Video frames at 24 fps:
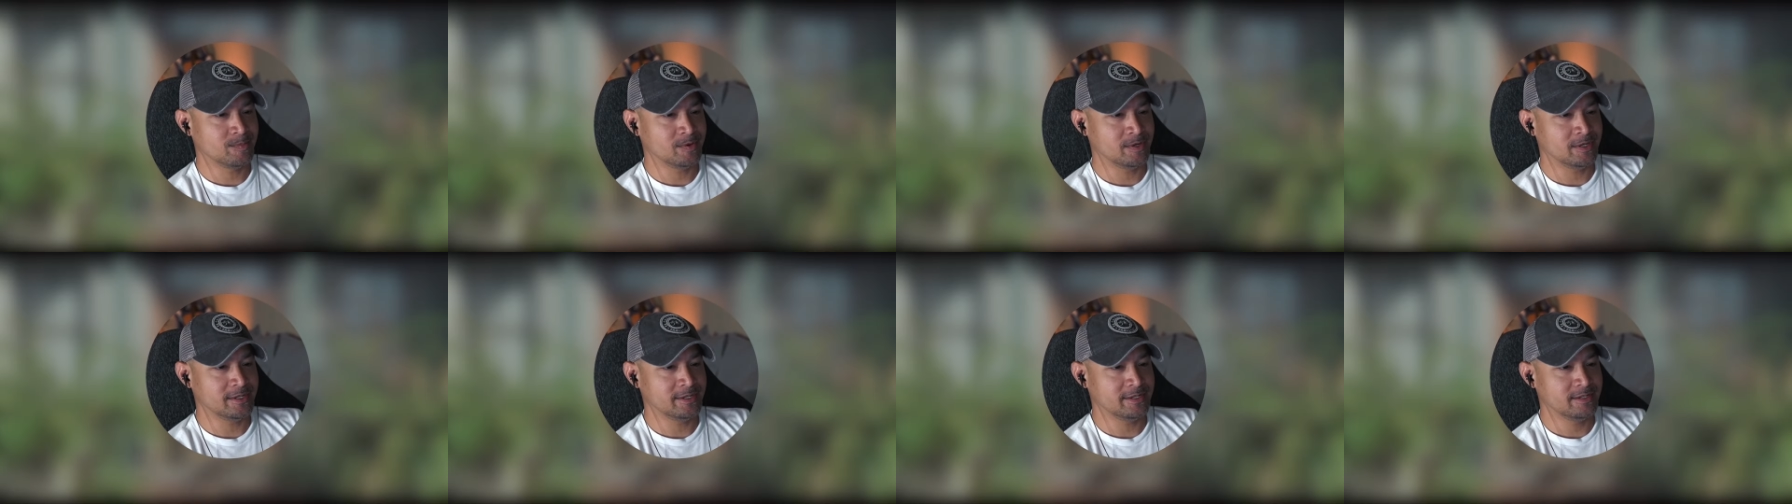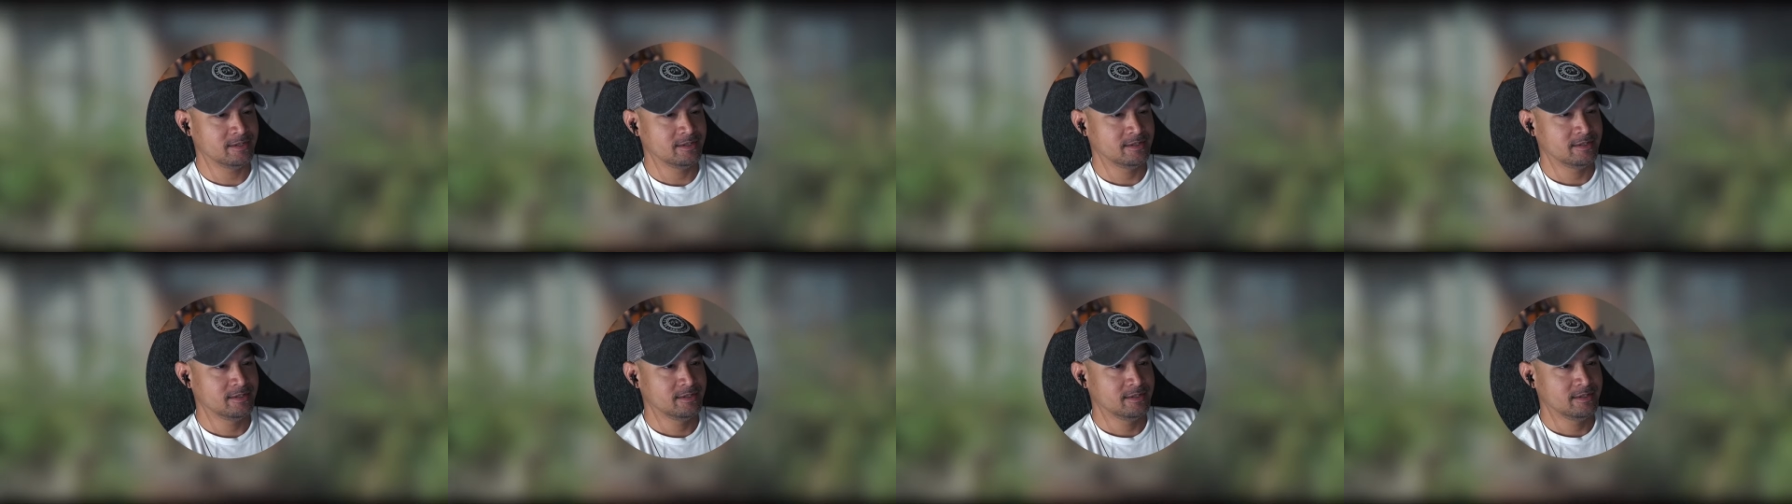but
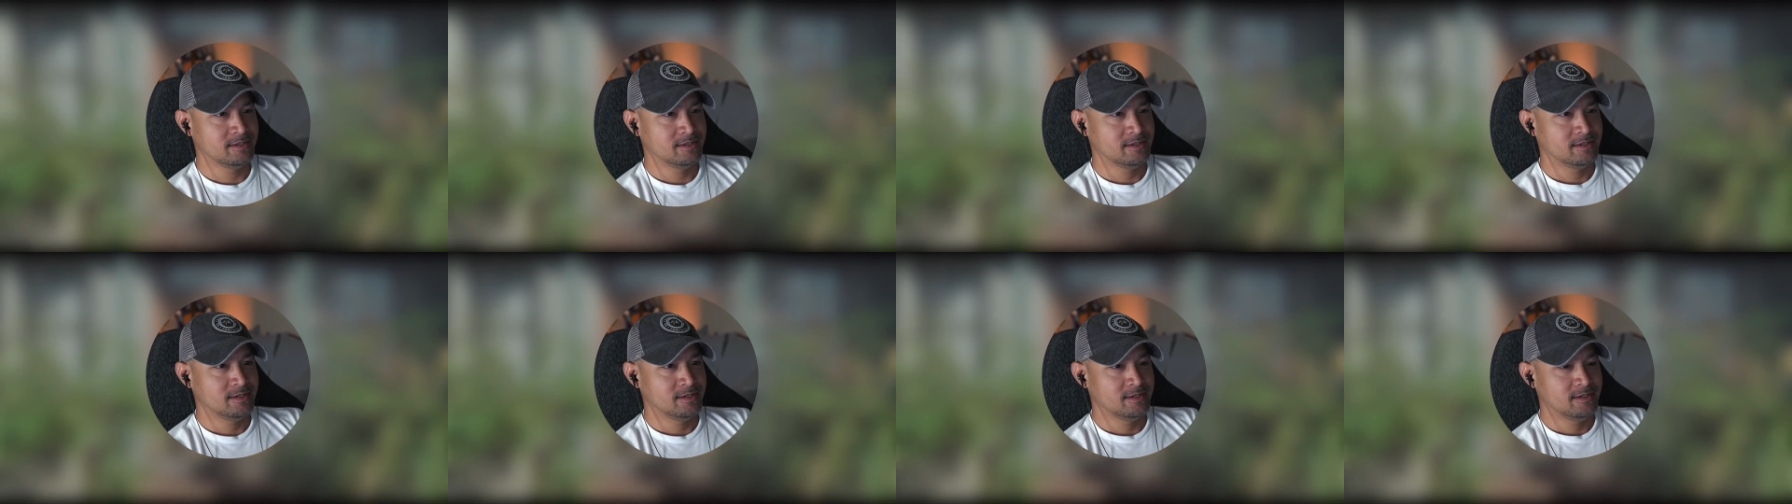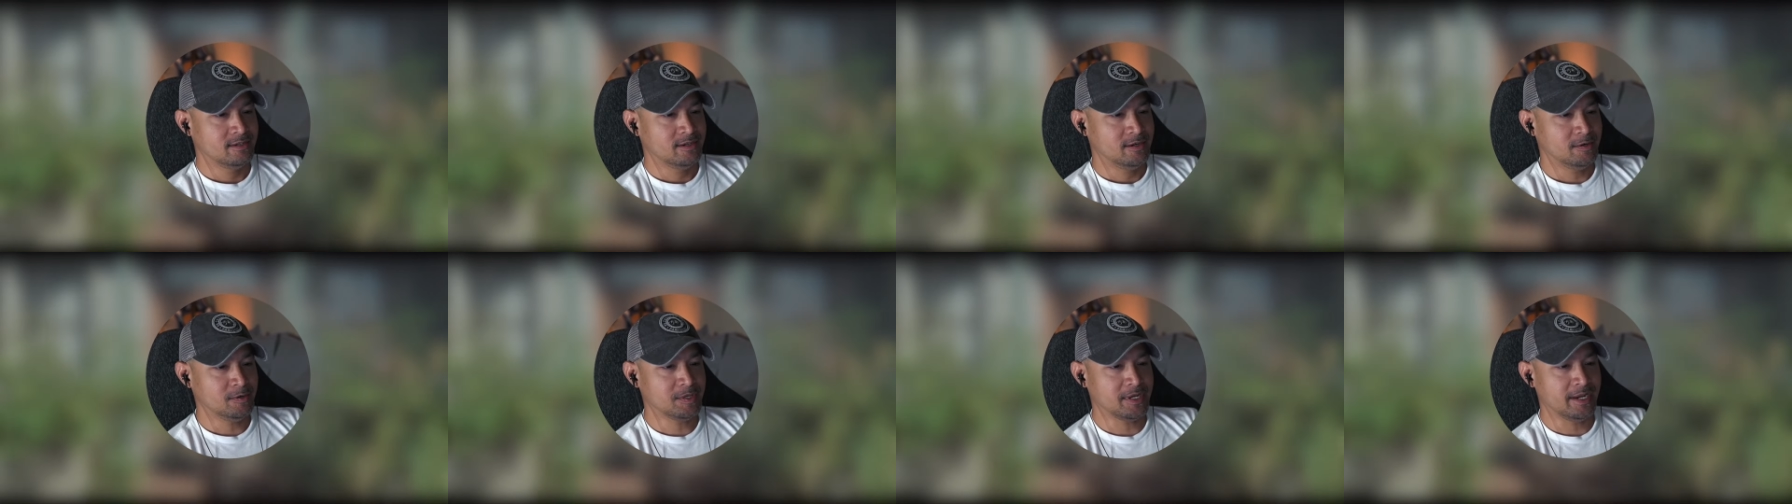
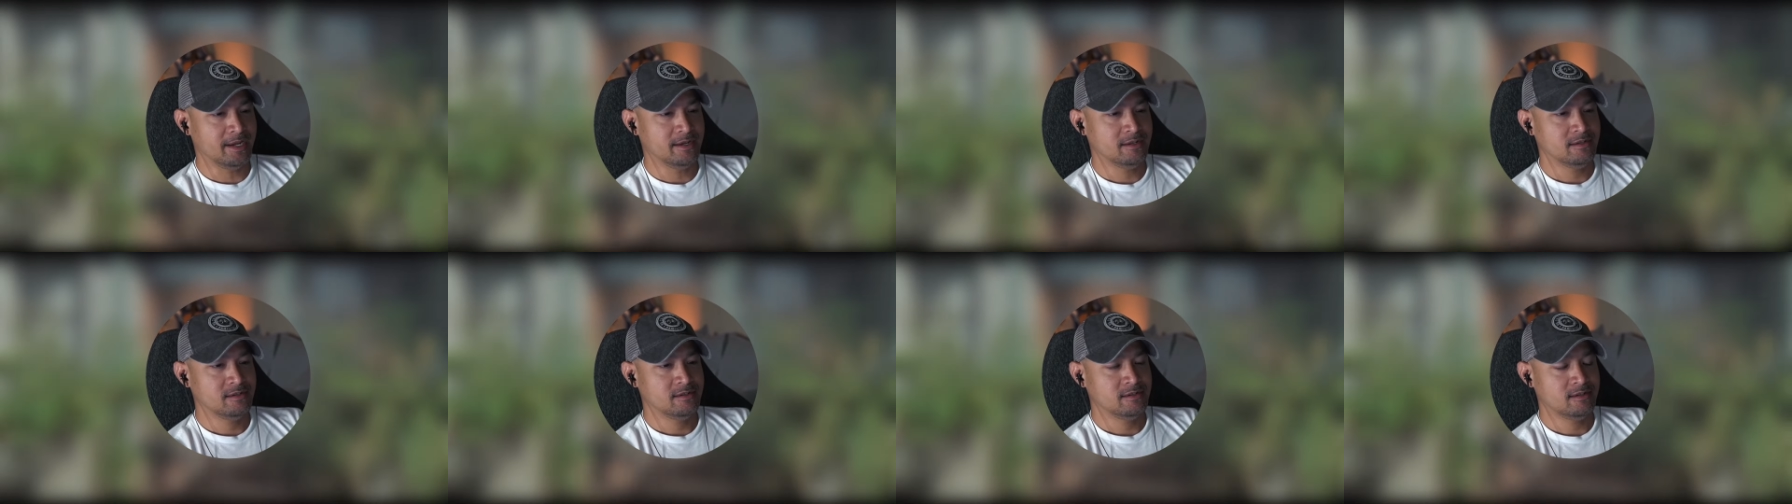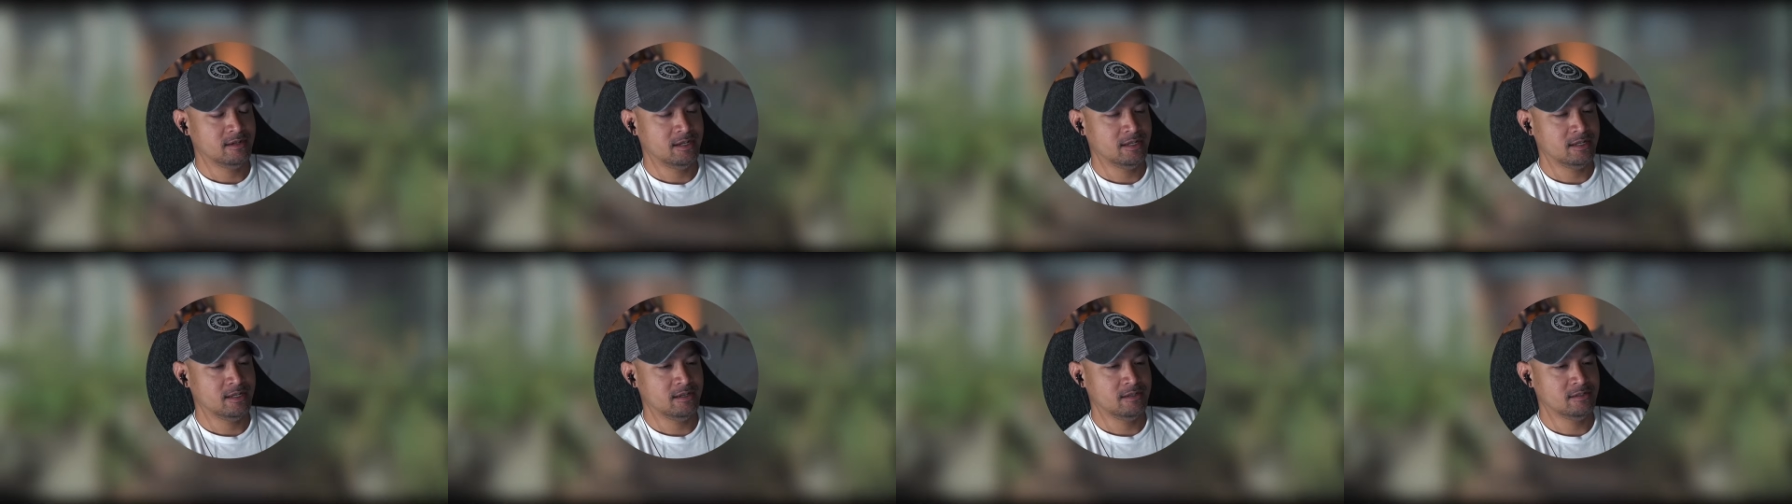okay,
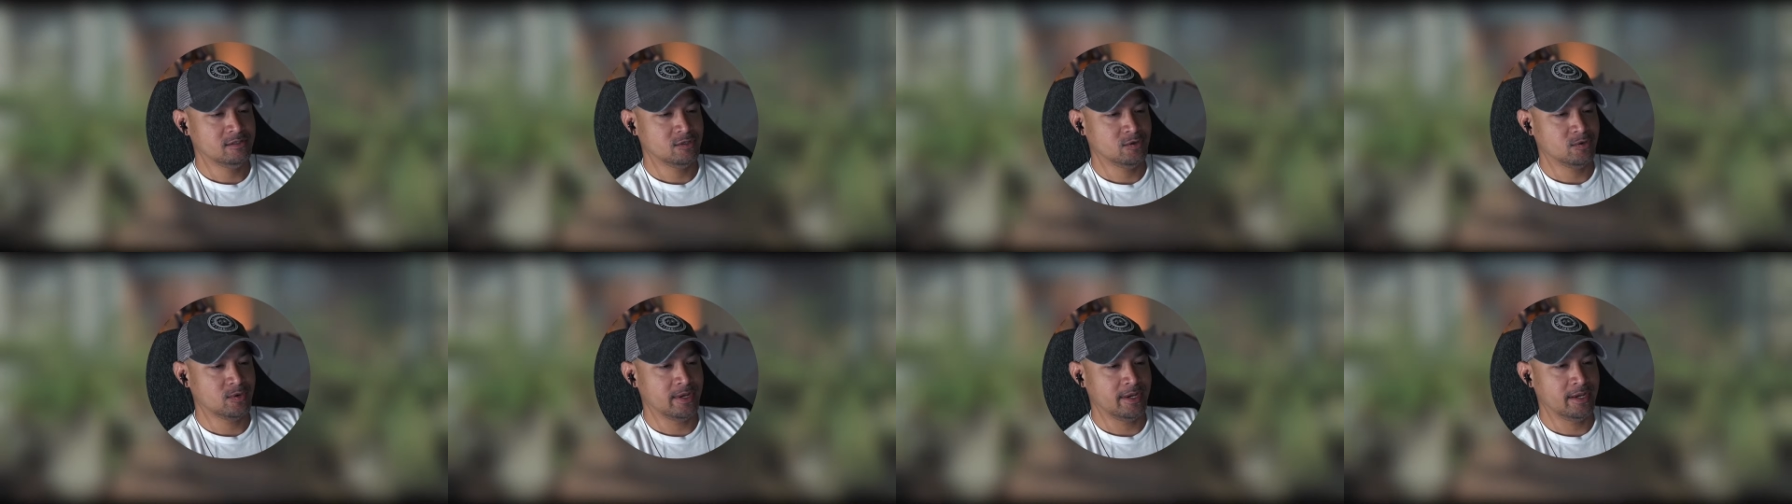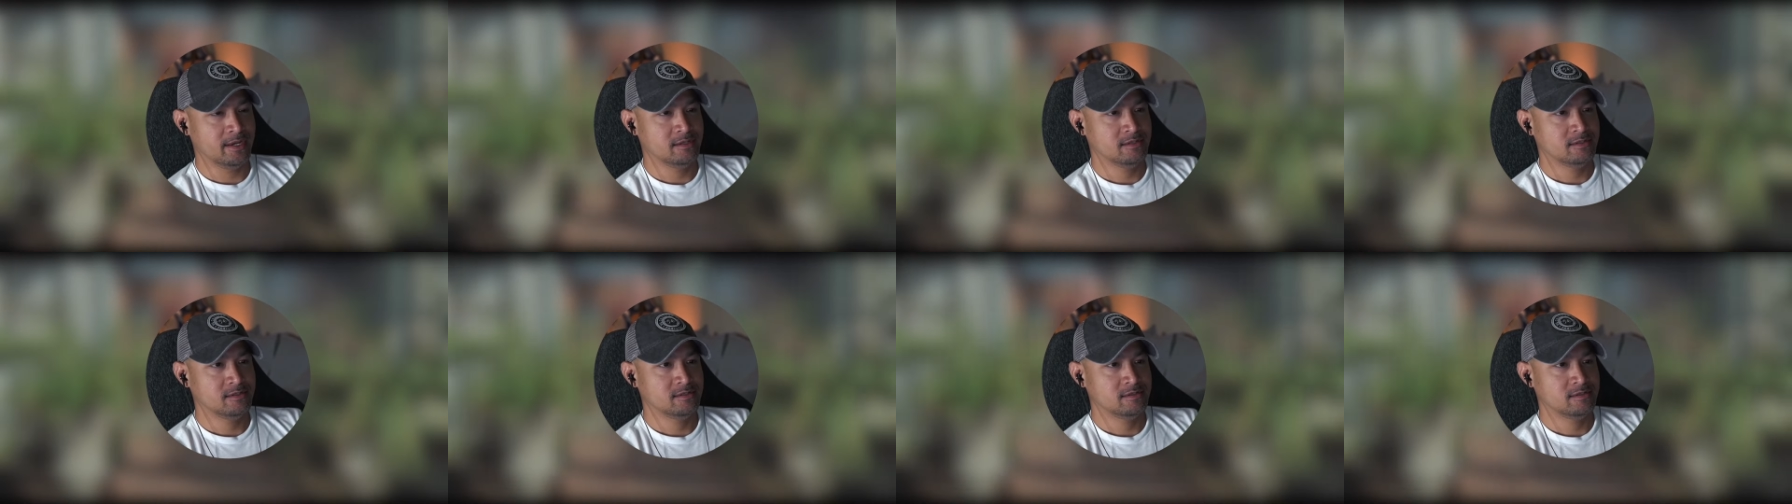that's okay.